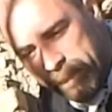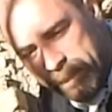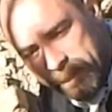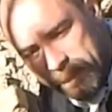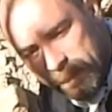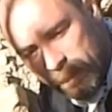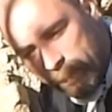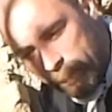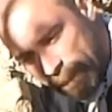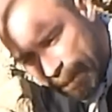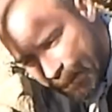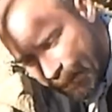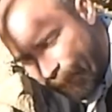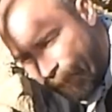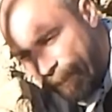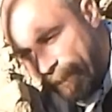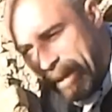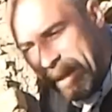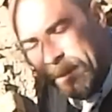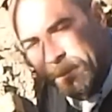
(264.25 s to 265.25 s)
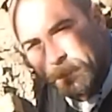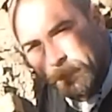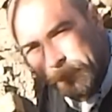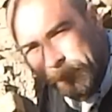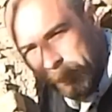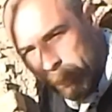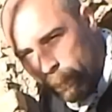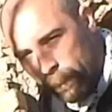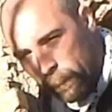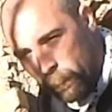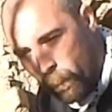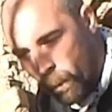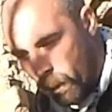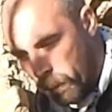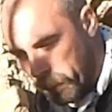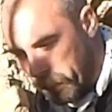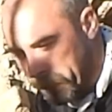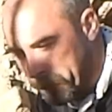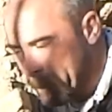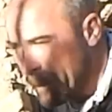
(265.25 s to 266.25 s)
This is going to be some faster flowing
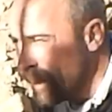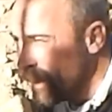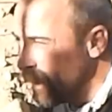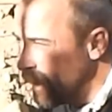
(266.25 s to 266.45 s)
water.